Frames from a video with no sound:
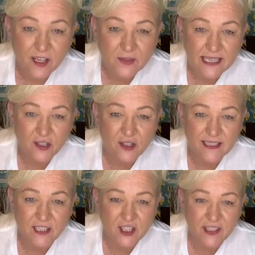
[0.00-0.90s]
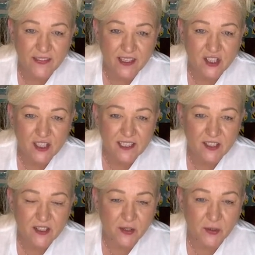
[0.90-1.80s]
Oh, Sandra said she thinks she
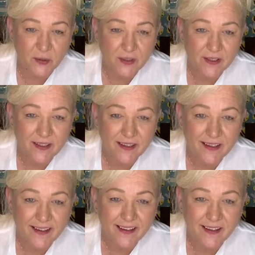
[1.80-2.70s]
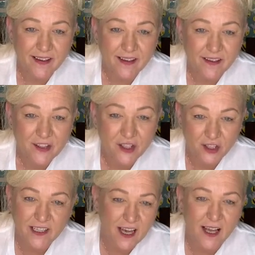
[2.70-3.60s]
did too.
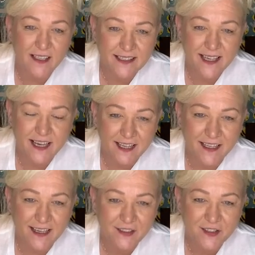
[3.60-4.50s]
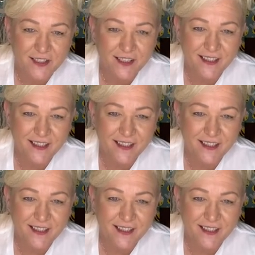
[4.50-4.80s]
Shirley Collins, I got. Yeah. Shirley